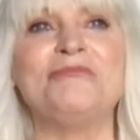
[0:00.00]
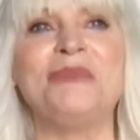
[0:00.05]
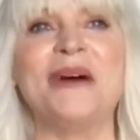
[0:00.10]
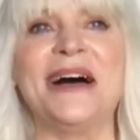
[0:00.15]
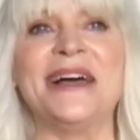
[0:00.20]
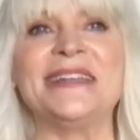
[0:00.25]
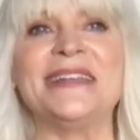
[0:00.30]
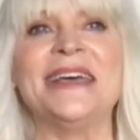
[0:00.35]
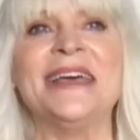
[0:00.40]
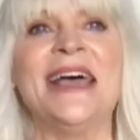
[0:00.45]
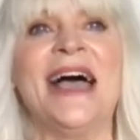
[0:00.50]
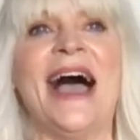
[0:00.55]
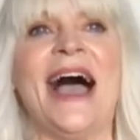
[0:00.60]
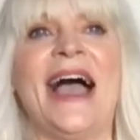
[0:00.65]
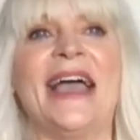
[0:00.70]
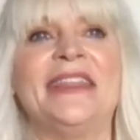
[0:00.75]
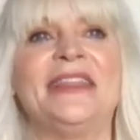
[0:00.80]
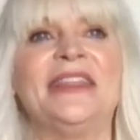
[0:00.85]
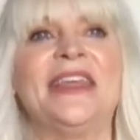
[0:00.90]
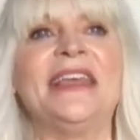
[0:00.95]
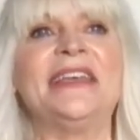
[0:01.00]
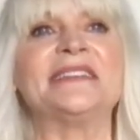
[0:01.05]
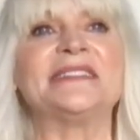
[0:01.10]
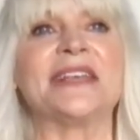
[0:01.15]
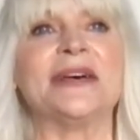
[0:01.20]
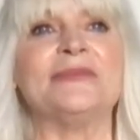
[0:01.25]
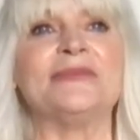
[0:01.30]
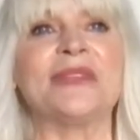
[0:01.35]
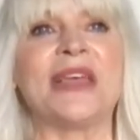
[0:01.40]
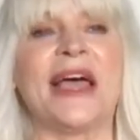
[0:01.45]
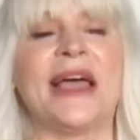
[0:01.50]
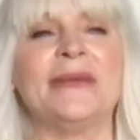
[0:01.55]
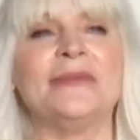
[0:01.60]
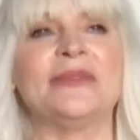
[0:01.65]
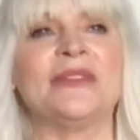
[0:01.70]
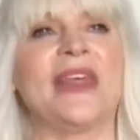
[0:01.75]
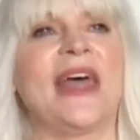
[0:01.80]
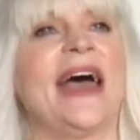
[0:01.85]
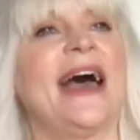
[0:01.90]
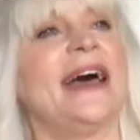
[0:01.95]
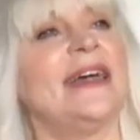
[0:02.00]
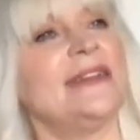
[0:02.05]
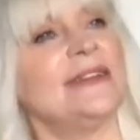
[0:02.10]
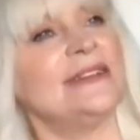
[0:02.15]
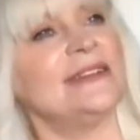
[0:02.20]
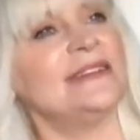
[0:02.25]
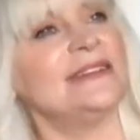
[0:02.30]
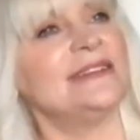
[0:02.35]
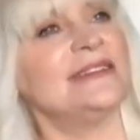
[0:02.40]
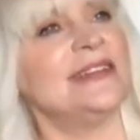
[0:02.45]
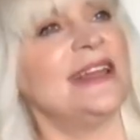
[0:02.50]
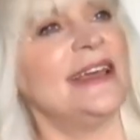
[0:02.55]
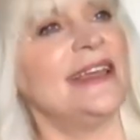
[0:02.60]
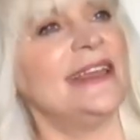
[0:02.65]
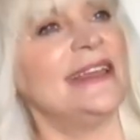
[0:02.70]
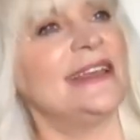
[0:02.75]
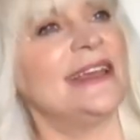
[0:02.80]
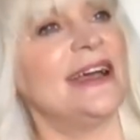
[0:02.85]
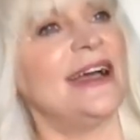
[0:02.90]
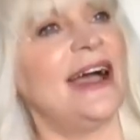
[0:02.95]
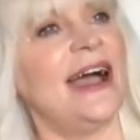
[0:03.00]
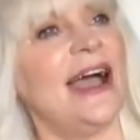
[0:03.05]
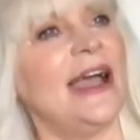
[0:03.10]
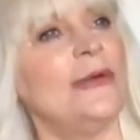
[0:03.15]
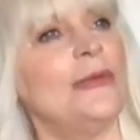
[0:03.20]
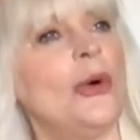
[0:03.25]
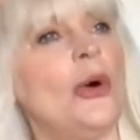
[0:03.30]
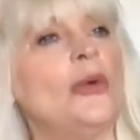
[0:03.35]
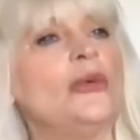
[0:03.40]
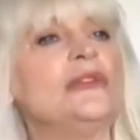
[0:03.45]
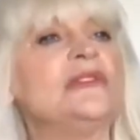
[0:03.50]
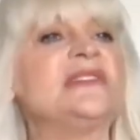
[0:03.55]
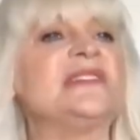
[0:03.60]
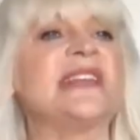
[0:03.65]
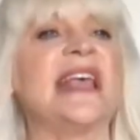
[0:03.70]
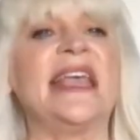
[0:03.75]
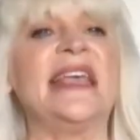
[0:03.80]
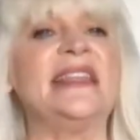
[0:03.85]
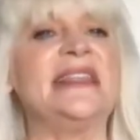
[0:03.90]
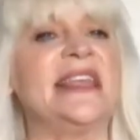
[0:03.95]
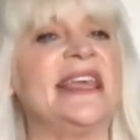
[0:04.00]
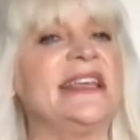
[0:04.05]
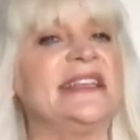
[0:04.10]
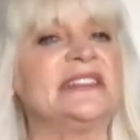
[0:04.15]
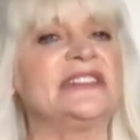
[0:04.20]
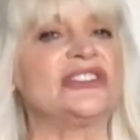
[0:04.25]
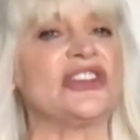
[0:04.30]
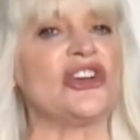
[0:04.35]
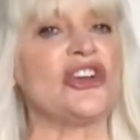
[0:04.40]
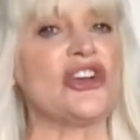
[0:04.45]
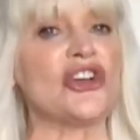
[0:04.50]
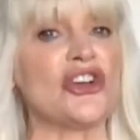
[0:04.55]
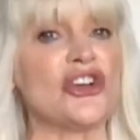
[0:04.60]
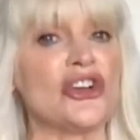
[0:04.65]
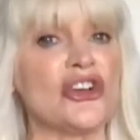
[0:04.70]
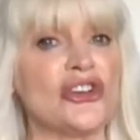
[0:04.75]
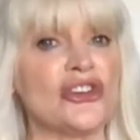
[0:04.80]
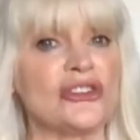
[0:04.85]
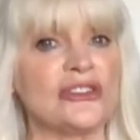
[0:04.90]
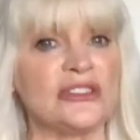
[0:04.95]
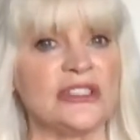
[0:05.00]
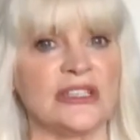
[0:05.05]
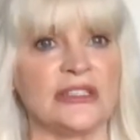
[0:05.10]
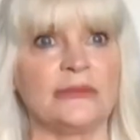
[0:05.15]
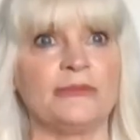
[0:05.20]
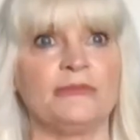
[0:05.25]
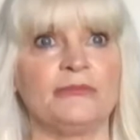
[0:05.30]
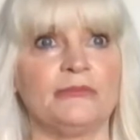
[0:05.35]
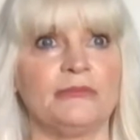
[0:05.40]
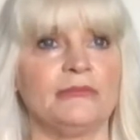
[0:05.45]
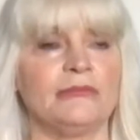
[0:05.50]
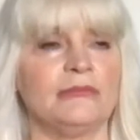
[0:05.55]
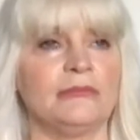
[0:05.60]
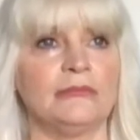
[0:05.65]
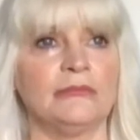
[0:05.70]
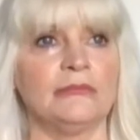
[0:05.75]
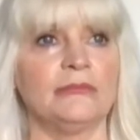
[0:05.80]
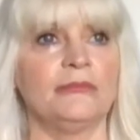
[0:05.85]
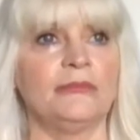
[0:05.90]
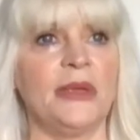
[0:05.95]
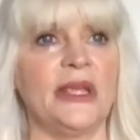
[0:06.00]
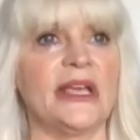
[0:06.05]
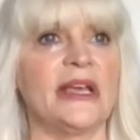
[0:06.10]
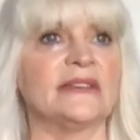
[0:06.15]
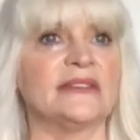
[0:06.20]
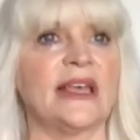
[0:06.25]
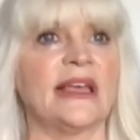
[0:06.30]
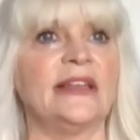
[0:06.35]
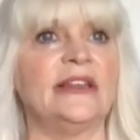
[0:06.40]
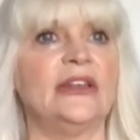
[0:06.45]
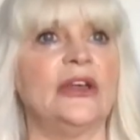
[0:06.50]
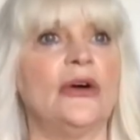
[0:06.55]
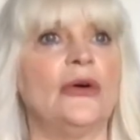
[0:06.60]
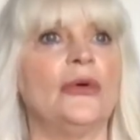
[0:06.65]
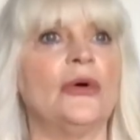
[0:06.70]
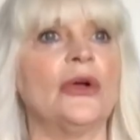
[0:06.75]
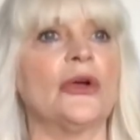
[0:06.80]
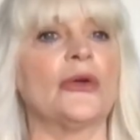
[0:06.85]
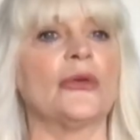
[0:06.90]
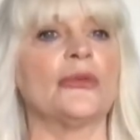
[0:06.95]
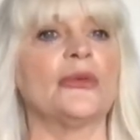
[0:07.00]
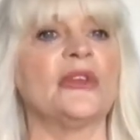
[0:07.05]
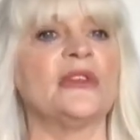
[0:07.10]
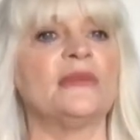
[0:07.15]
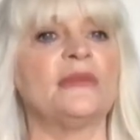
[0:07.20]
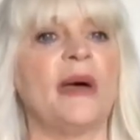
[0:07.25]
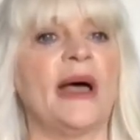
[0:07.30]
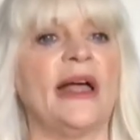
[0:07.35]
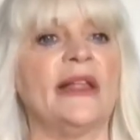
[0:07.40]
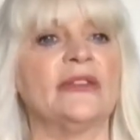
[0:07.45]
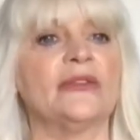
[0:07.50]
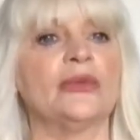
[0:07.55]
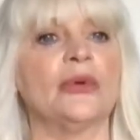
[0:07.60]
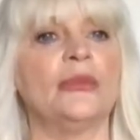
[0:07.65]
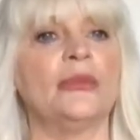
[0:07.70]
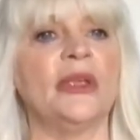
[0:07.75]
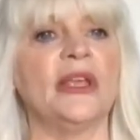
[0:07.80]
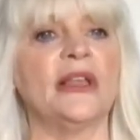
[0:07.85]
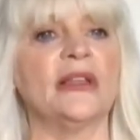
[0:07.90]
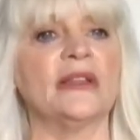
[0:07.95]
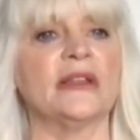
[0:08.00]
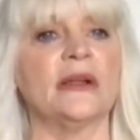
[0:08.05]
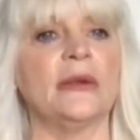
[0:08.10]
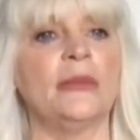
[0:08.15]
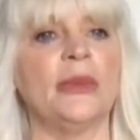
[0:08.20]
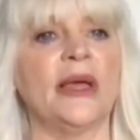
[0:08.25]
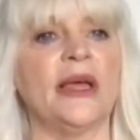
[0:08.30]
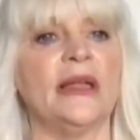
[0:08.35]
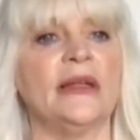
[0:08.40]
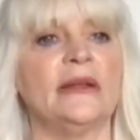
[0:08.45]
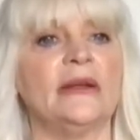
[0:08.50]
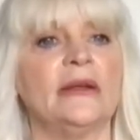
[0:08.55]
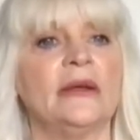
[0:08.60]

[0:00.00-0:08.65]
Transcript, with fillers: but I think sometimes that like I won't say things to her just because I know her response will be a little bit